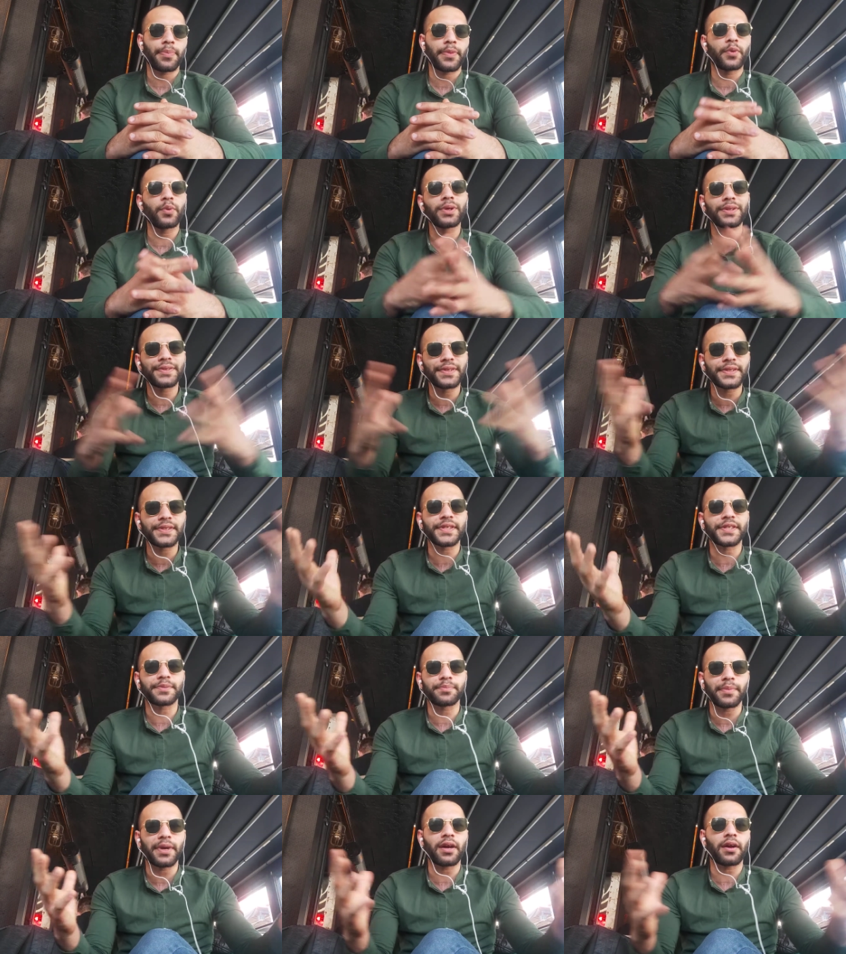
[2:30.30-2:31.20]
Well, this
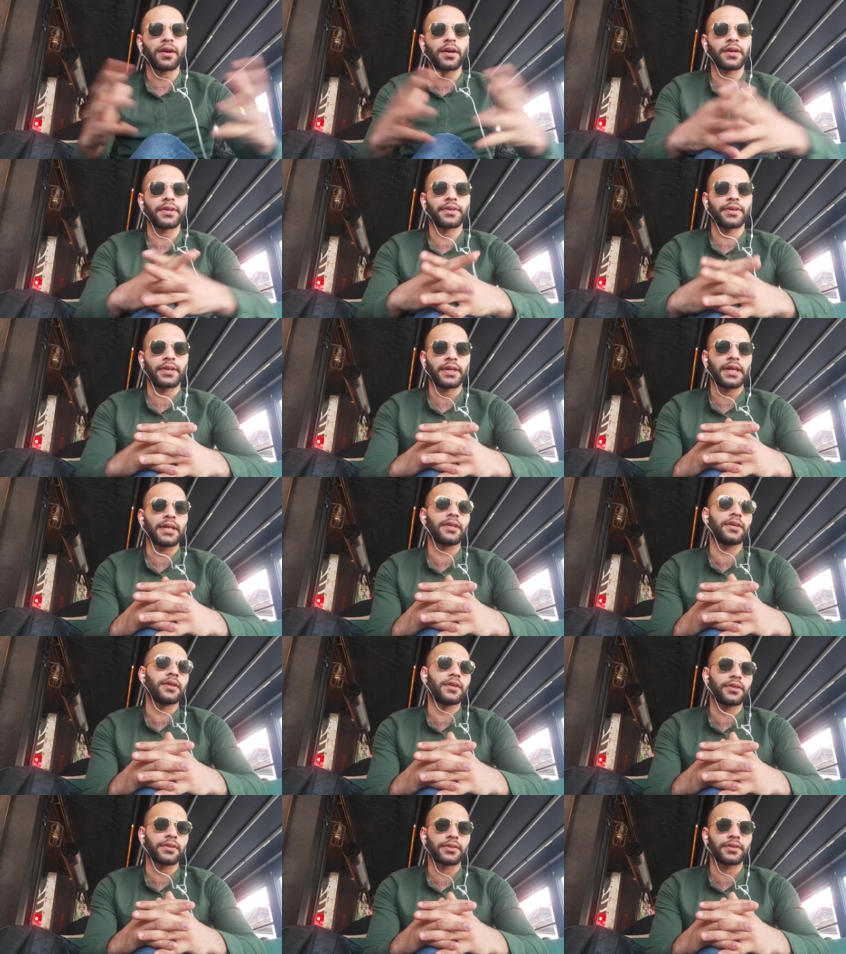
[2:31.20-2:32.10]
is my idea. I
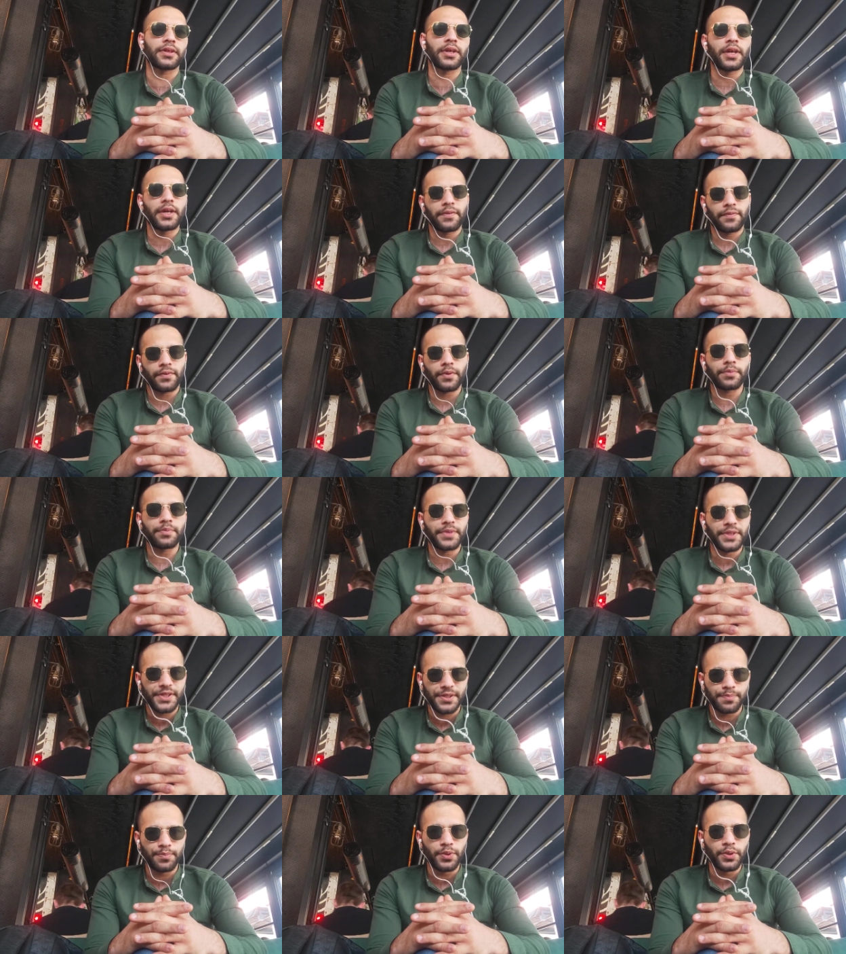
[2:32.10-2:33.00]
learned from
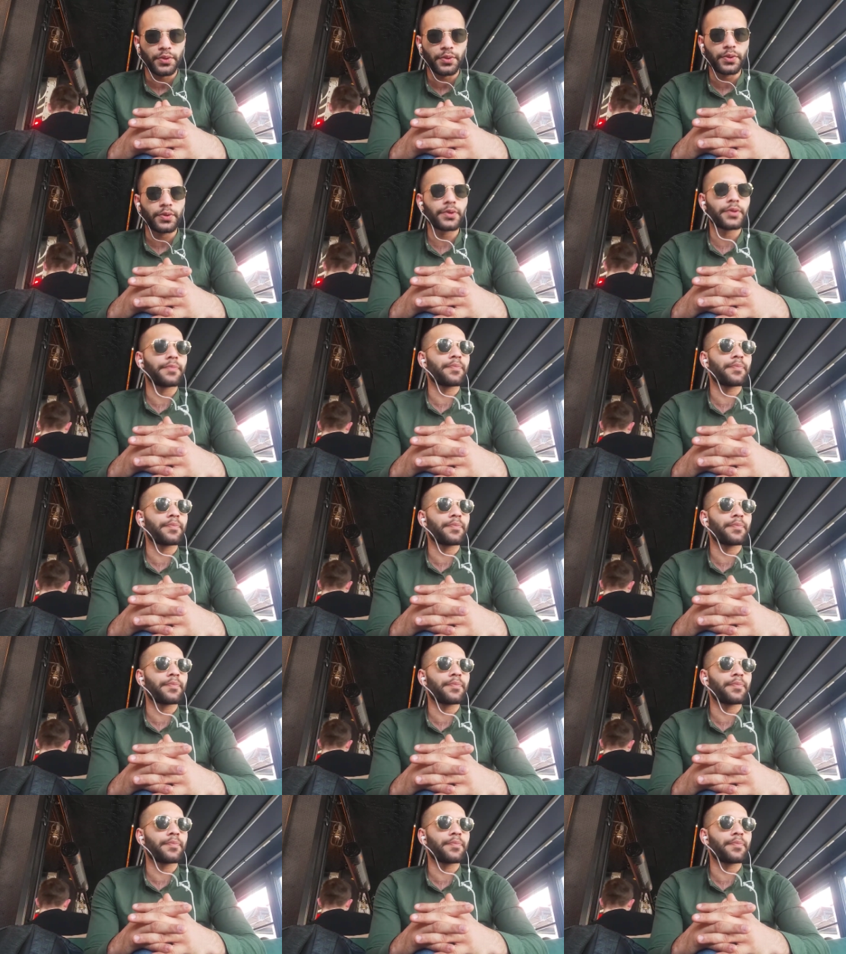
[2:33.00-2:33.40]
this book.